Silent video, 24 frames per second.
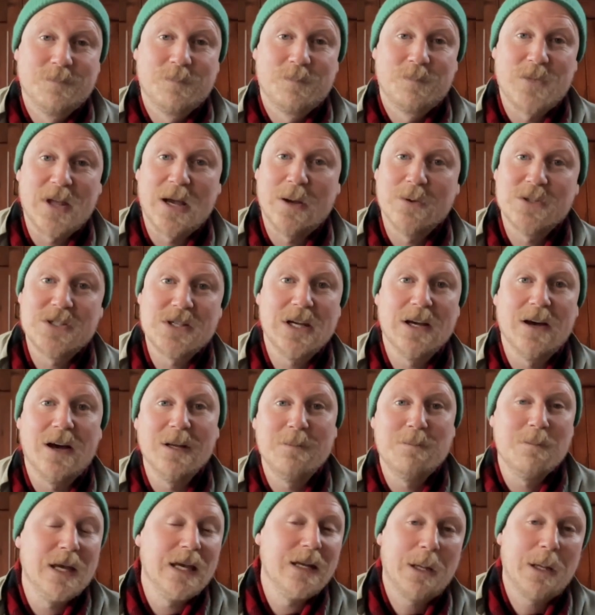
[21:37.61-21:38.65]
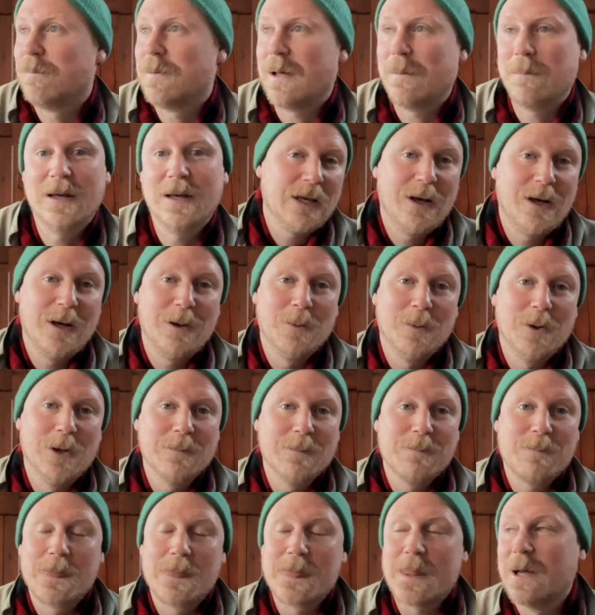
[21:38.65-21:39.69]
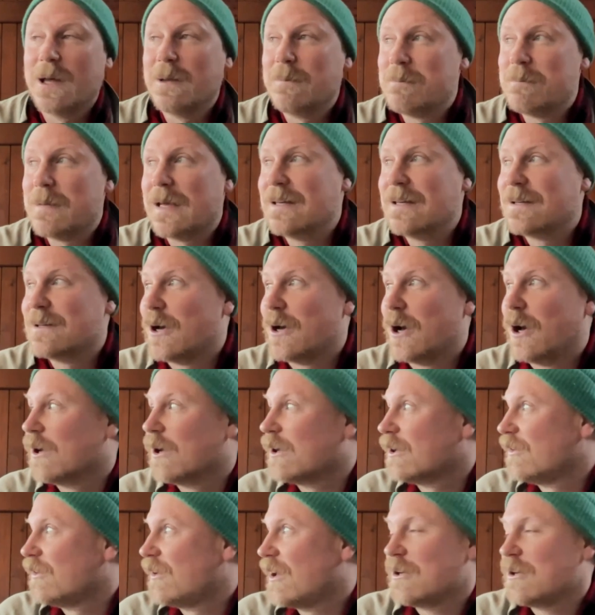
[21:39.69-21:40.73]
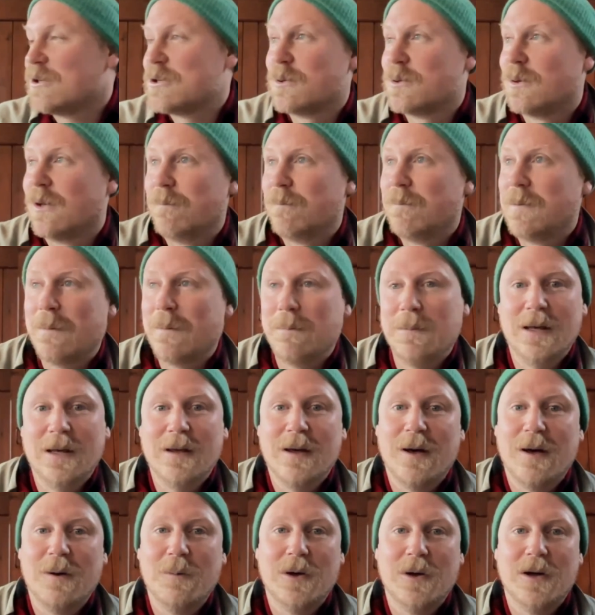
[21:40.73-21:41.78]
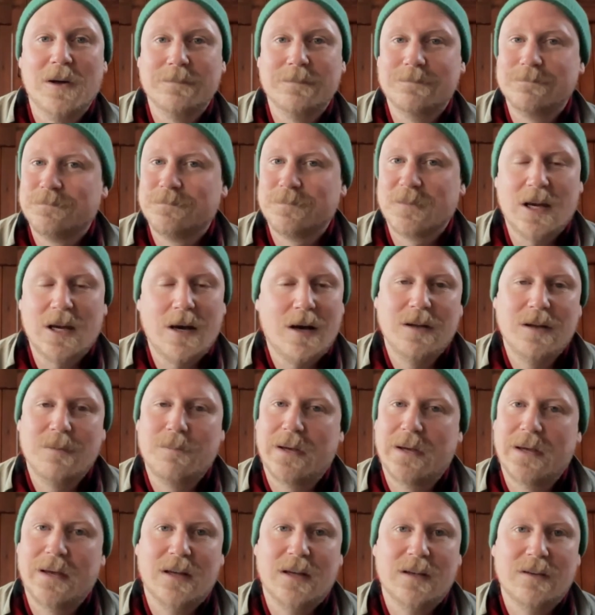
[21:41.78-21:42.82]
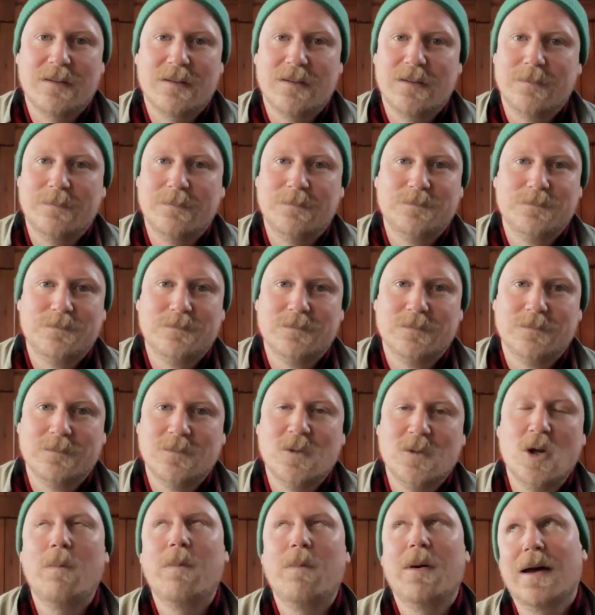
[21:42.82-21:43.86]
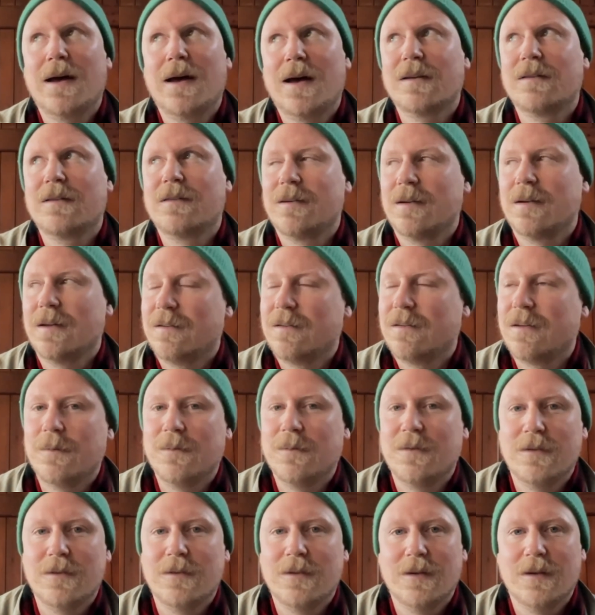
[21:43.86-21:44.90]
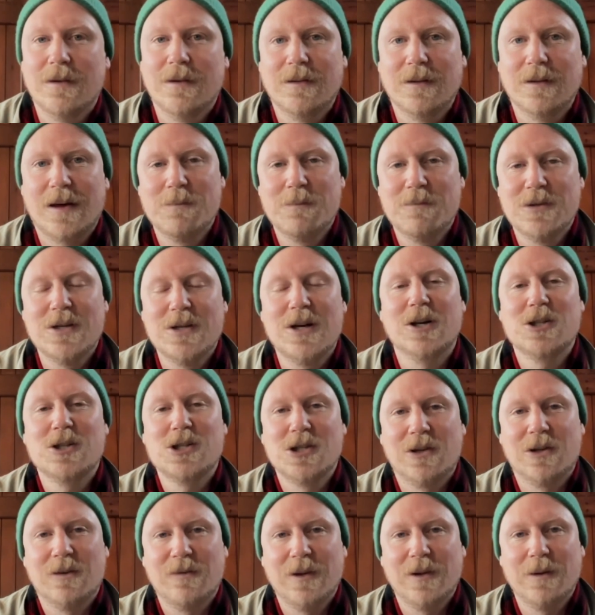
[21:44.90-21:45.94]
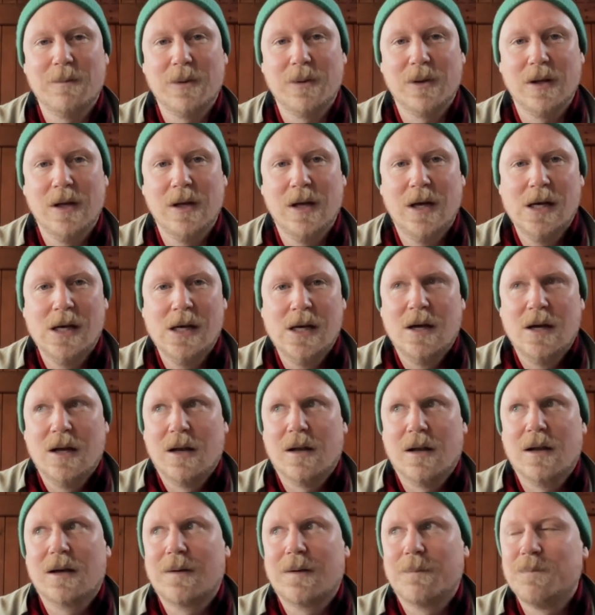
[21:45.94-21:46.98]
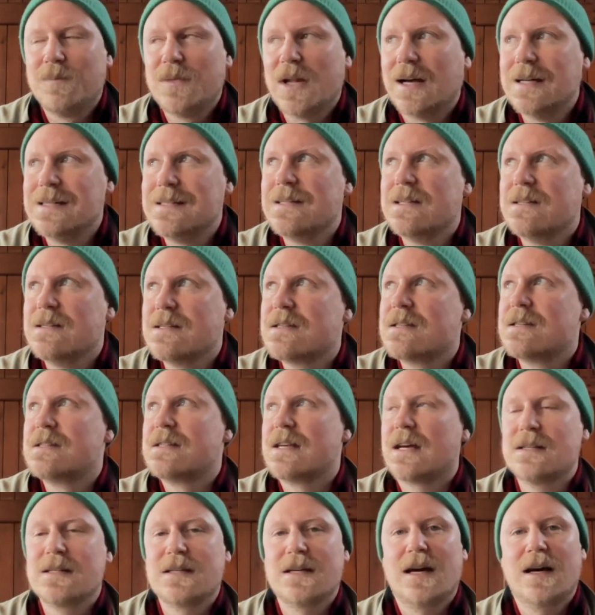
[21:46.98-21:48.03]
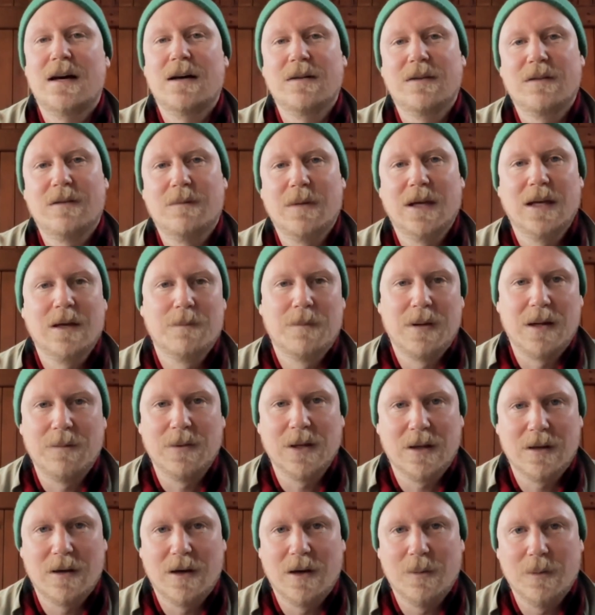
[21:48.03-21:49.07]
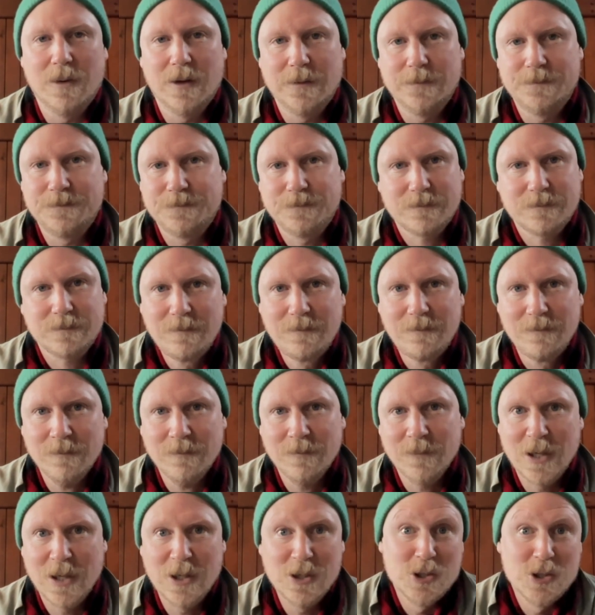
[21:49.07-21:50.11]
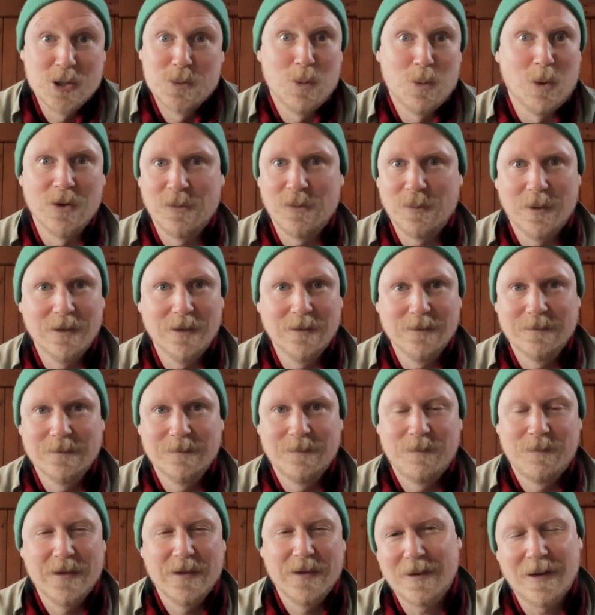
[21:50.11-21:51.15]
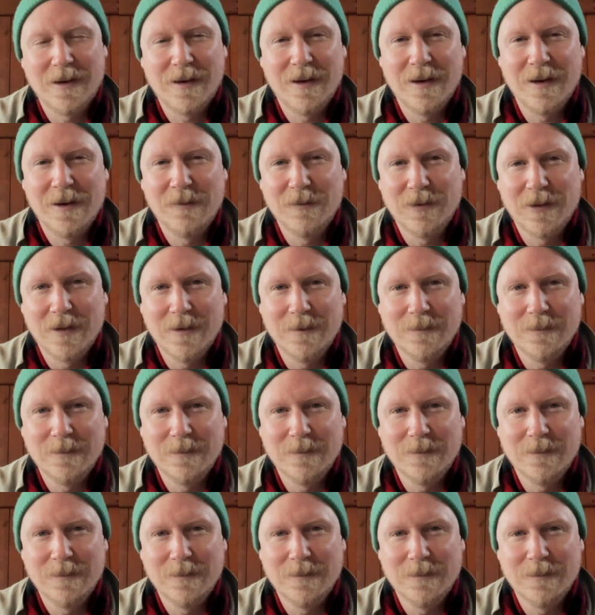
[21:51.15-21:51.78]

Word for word: That was it. I'd made public artwork. I'd made an architectural public artwork, kind of by accident. Not by accident in terms of the, the production of it, but like, I didn't set out to make a public artwork. It just was one. And I loved it.